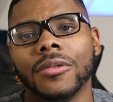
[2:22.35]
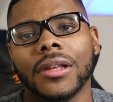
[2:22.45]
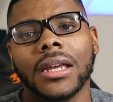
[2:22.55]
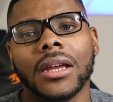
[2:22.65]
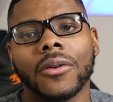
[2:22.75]
to
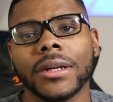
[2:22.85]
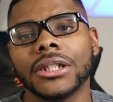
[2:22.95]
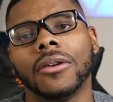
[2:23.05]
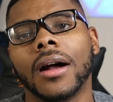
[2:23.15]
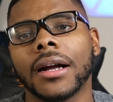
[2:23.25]
the
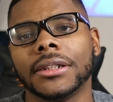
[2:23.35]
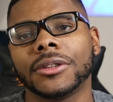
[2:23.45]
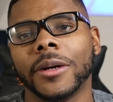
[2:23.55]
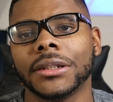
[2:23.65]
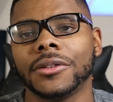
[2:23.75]
original
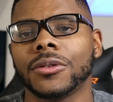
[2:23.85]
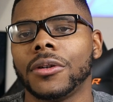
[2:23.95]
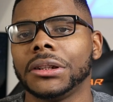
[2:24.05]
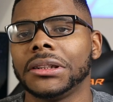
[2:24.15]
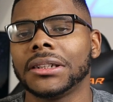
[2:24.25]
Oculus Quest
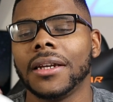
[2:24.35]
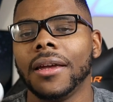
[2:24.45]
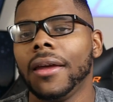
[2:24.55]
controllers.